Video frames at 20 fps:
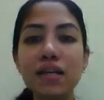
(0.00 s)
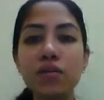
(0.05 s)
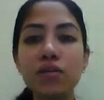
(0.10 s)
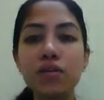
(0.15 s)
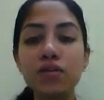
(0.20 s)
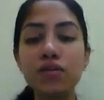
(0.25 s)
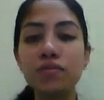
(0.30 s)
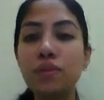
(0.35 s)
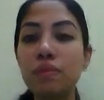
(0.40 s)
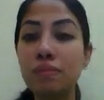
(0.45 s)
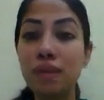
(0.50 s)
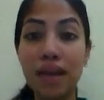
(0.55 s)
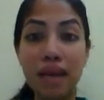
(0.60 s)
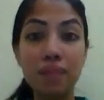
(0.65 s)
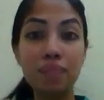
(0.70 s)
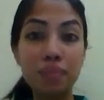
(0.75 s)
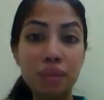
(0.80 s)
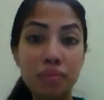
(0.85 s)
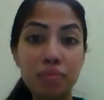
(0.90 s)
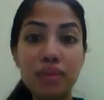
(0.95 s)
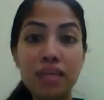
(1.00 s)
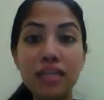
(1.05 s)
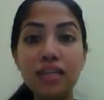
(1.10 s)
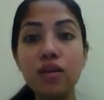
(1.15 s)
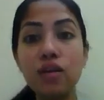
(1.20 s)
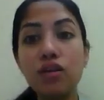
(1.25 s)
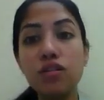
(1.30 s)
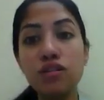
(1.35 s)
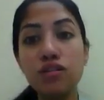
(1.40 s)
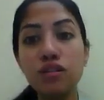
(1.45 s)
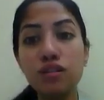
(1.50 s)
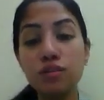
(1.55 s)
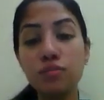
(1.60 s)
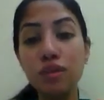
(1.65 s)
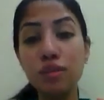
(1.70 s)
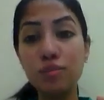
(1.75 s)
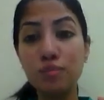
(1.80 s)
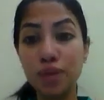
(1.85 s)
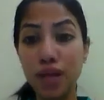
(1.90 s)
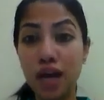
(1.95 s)
are going to be black people, and they're also going to
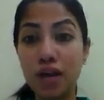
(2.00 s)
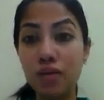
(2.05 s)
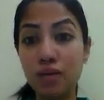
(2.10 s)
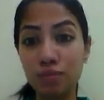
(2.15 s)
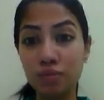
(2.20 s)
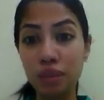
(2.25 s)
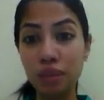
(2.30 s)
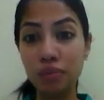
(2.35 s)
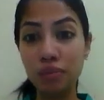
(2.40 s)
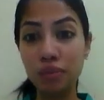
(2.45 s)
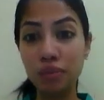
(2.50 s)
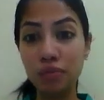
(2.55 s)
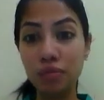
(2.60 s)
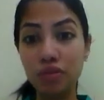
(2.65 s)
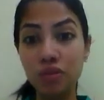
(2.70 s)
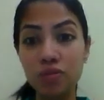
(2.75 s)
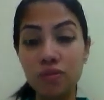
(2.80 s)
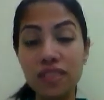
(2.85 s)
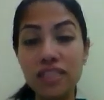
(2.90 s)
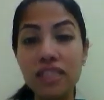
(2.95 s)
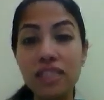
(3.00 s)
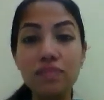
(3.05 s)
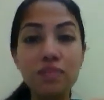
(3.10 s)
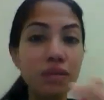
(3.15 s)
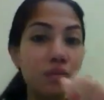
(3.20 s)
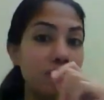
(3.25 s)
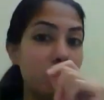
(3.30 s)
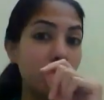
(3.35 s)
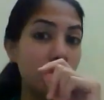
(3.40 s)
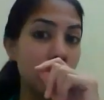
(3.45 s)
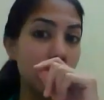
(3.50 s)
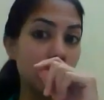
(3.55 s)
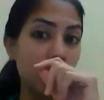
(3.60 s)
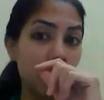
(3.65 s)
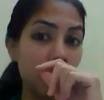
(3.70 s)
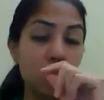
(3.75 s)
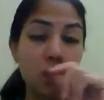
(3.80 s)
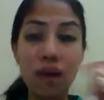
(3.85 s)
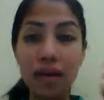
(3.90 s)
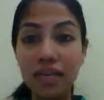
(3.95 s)
be brown people, which means people who are
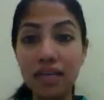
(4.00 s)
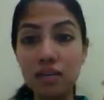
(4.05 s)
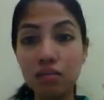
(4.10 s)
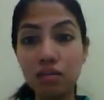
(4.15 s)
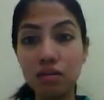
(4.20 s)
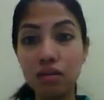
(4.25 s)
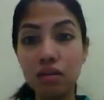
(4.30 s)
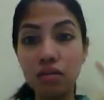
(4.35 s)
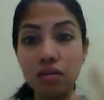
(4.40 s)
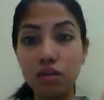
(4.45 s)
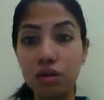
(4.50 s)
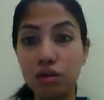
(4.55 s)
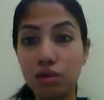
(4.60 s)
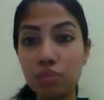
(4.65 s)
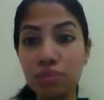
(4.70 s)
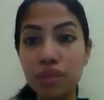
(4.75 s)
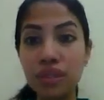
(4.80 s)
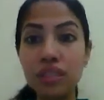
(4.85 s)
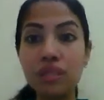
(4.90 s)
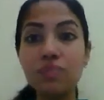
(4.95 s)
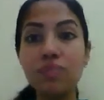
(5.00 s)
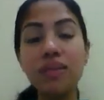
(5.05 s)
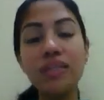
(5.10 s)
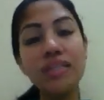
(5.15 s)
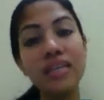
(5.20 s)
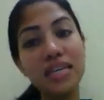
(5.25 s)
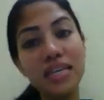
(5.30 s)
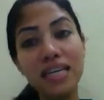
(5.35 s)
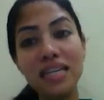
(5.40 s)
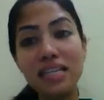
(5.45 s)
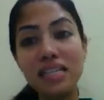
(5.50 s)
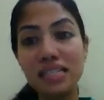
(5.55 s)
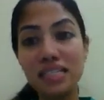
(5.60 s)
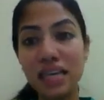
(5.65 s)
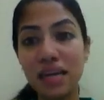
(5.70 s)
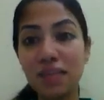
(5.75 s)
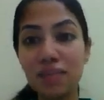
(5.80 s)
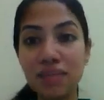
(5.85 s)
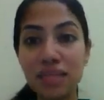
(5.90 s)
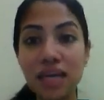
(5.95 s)
not white, who are not Europeans, but yet at the
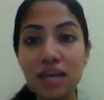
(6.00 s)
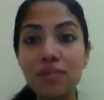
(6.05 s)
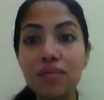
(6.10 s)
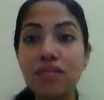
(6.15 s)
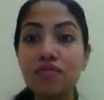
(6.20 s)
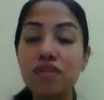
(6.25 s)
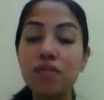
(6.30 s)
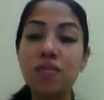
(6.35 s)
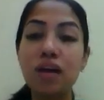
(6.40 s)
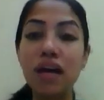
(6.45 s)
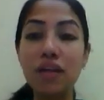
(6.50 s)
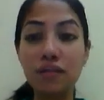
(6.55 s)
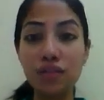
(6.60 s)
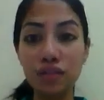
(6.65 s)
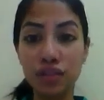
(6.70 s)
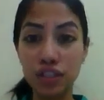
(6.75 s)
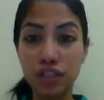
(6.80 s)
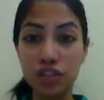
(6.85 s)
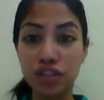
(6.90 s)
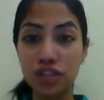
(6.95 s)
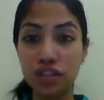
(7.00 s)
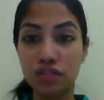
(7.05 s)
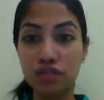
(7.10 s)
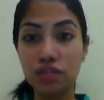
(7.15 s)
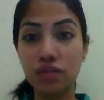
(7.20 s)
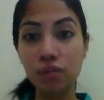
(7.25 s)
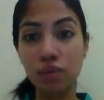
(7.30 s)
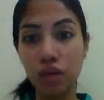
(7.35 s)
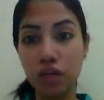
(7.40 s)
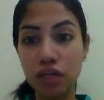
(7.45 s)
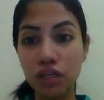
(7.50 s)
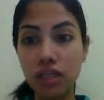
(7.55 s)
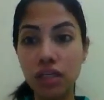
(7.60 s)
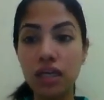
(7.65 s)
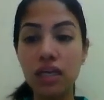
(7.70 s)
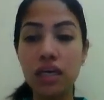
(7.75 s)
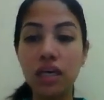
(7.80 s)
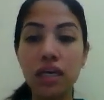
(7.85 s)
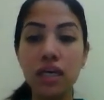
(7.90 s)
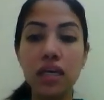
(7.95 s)
same time they're from other regions of the world
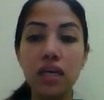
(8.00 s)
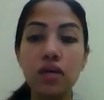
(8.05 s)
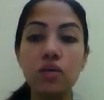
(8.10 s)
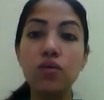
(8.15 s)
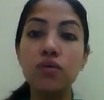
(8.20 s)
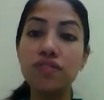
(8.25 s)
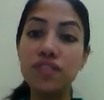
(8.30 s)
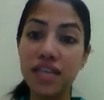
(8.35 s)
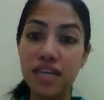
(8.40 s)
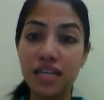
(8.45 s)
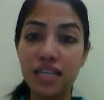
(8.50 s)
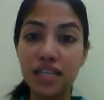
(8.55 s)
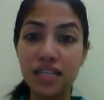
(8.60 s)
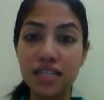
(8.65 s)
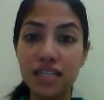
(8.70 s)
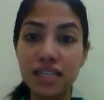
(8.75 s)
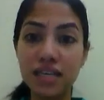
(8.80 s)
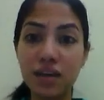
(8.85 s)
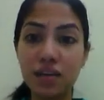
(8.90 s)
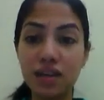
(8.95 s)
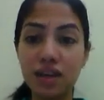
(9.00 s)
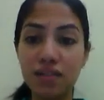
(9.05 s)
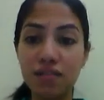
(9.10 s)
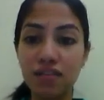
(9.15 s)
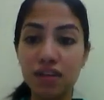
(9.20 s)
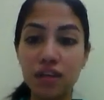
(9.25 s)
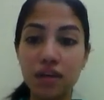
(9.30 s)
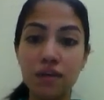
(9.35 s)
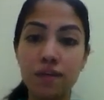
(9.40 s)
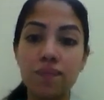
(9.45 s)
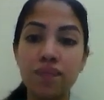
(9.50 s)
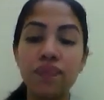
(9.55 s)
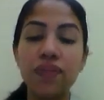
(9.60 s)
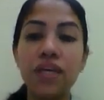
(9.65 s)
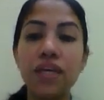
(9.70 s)
who've settled in South Africa.